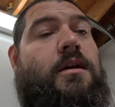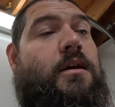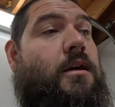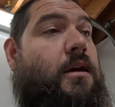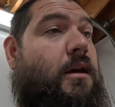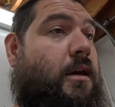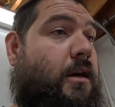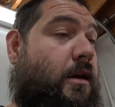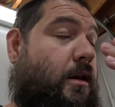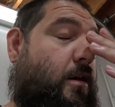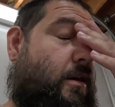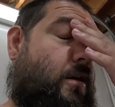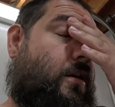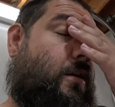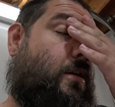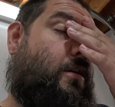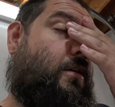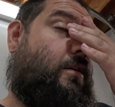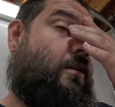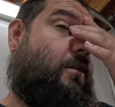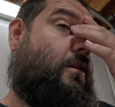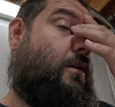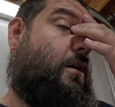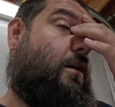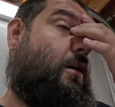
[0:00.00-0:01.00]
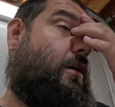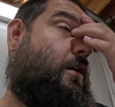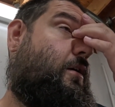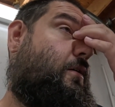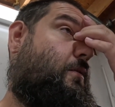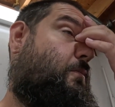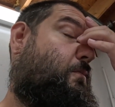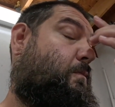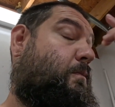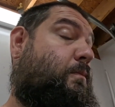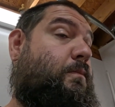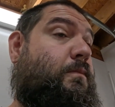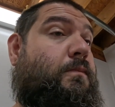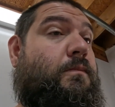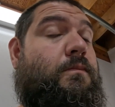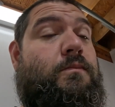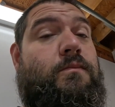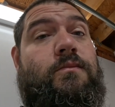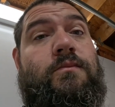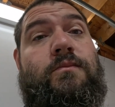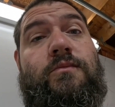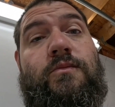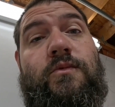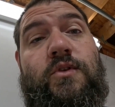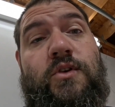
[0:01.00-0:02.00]
and
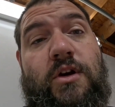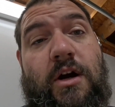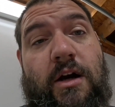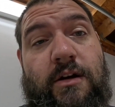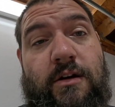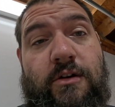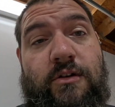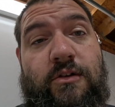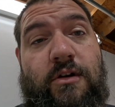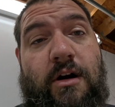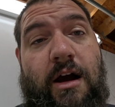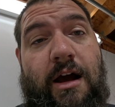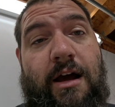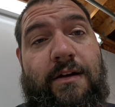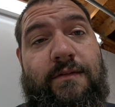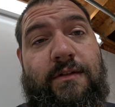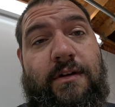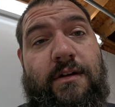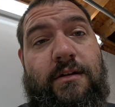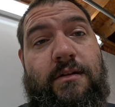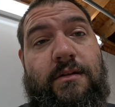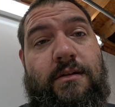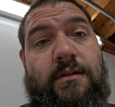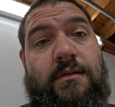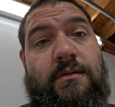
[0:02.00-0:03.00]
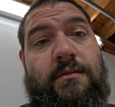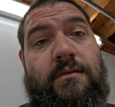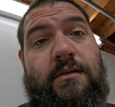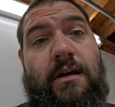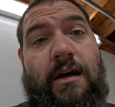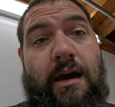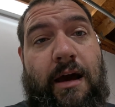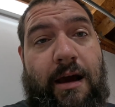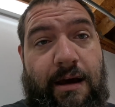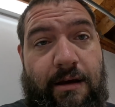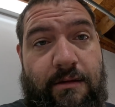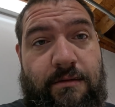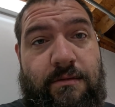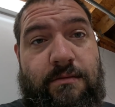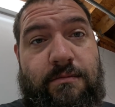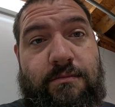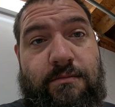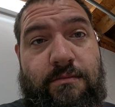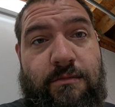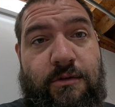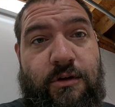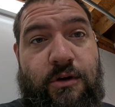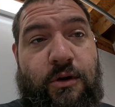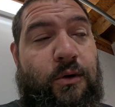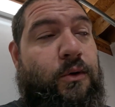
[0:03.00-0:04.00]
tried to drive it out
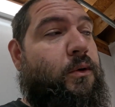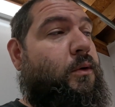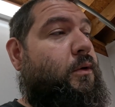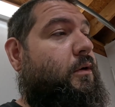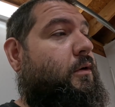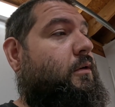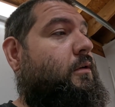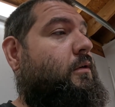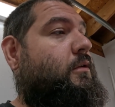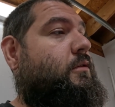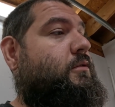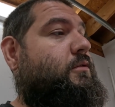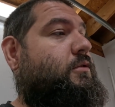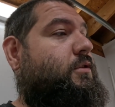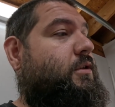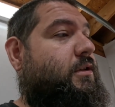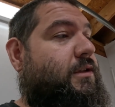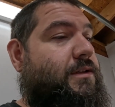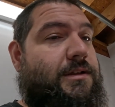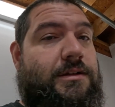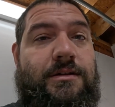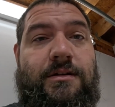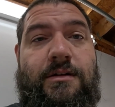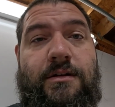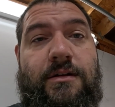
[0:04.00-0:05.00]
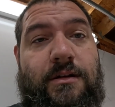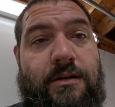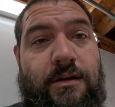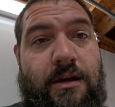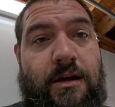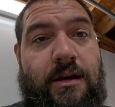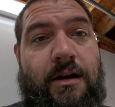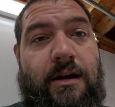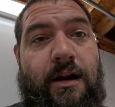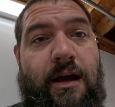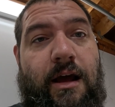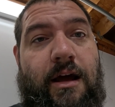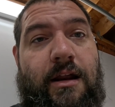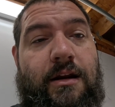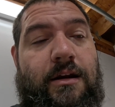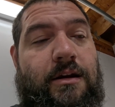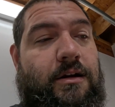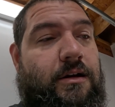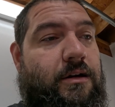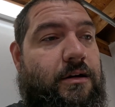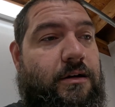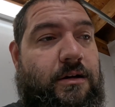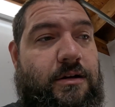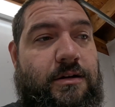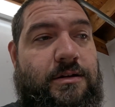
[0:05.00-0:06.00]
the door just to get it out of
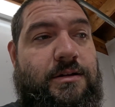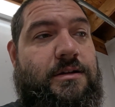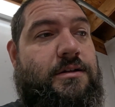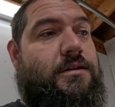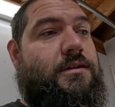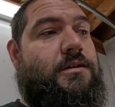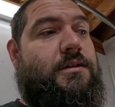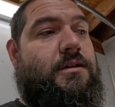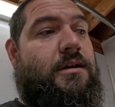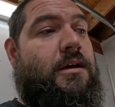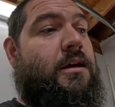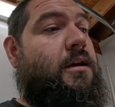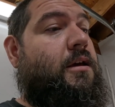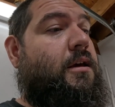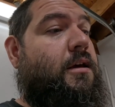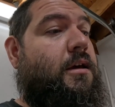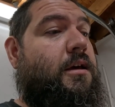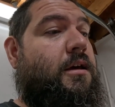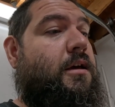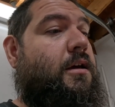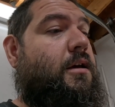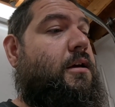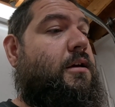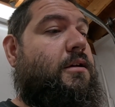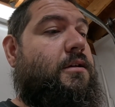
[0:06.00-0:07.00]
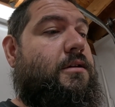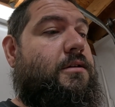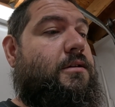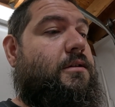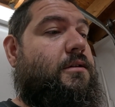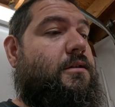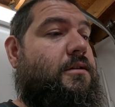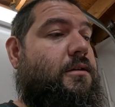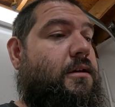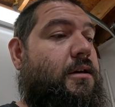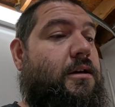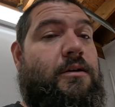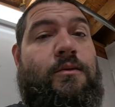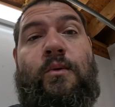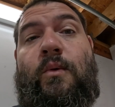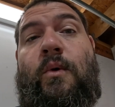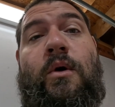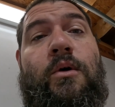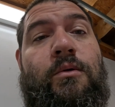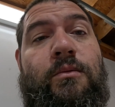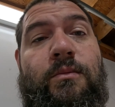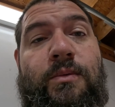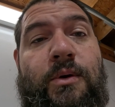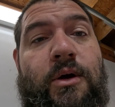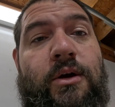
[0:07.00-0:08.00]
here because it
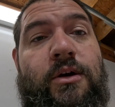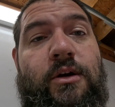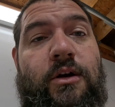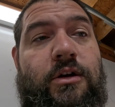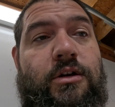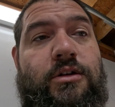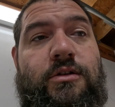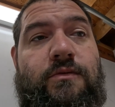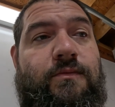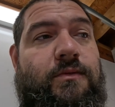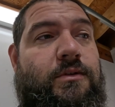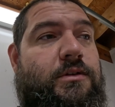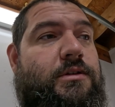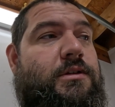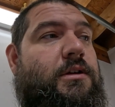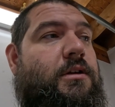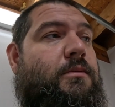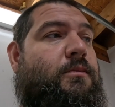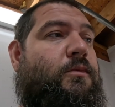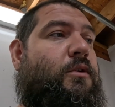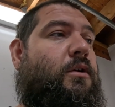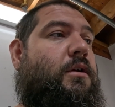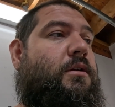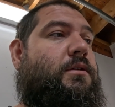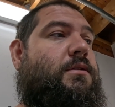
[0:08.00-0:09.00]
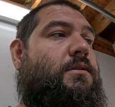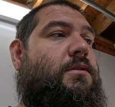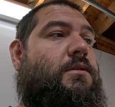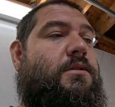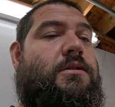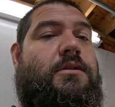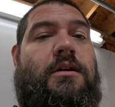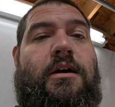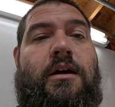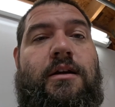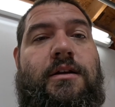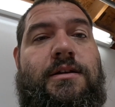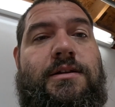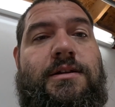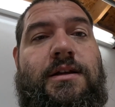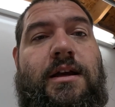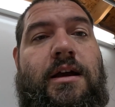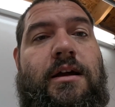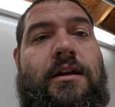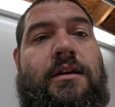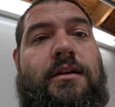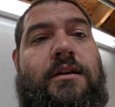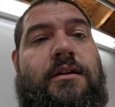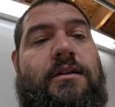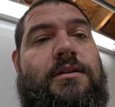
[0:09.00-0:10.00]
won't push for some reason. So I
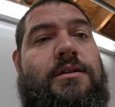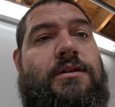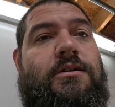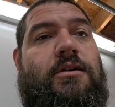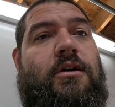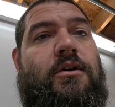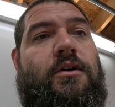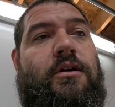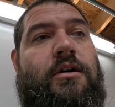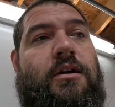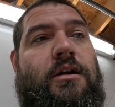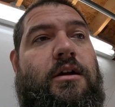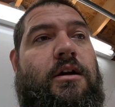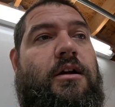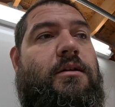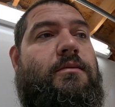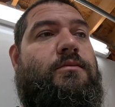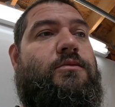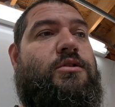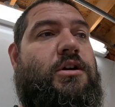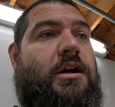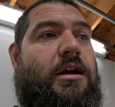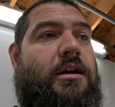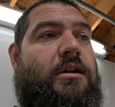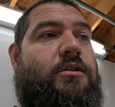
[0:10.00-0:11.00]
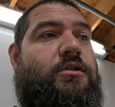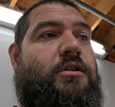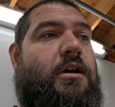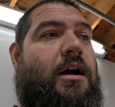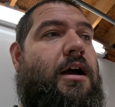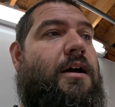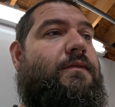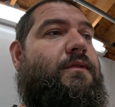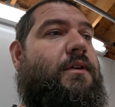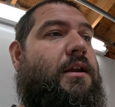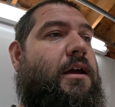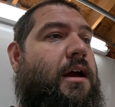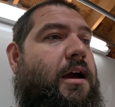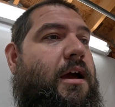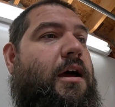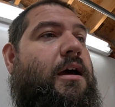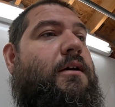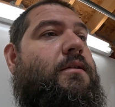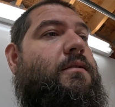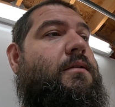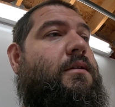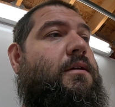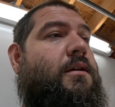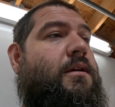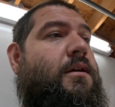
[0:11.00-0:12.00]
decided to start it up and try to drive it
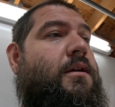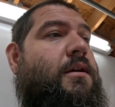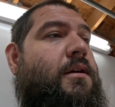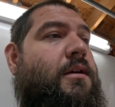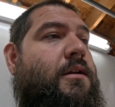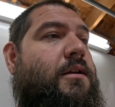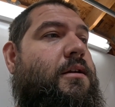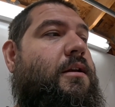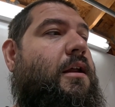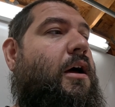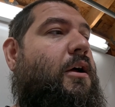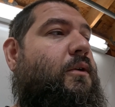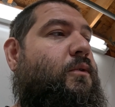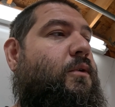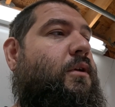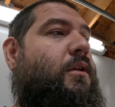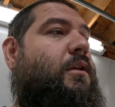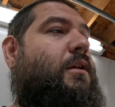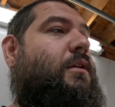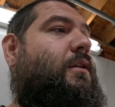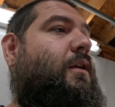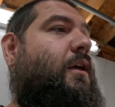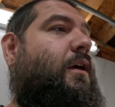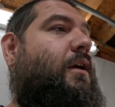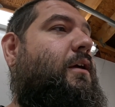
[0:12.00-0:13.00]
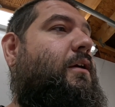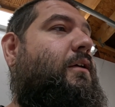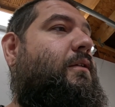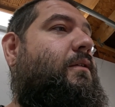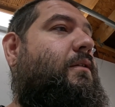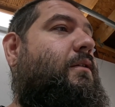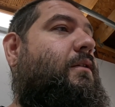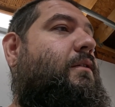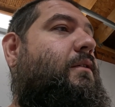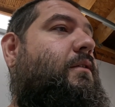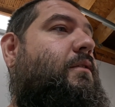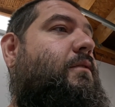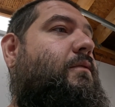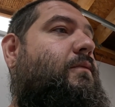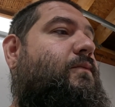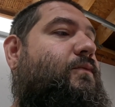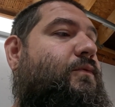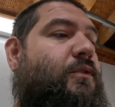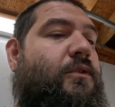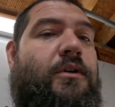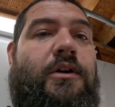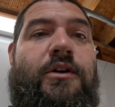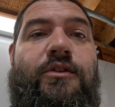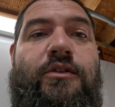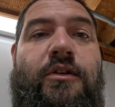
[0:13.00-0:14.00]
out, not really take it
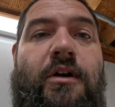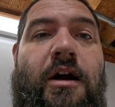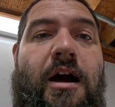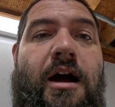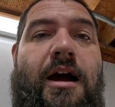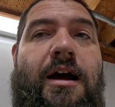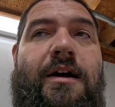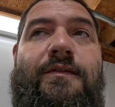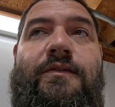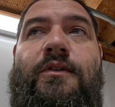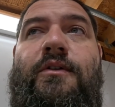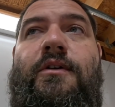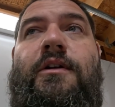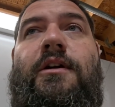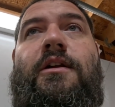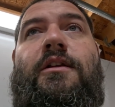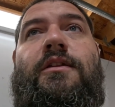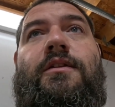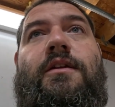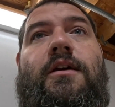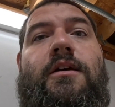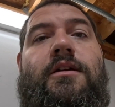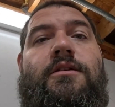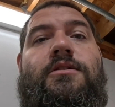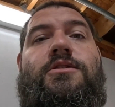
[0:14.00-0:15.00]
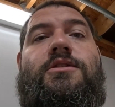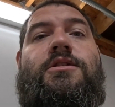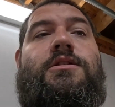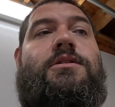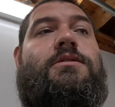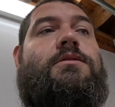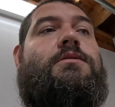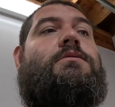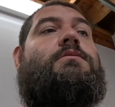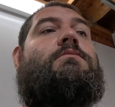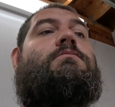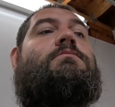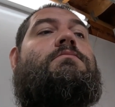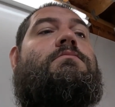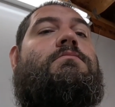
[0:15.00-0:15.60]
for a drive or anything, just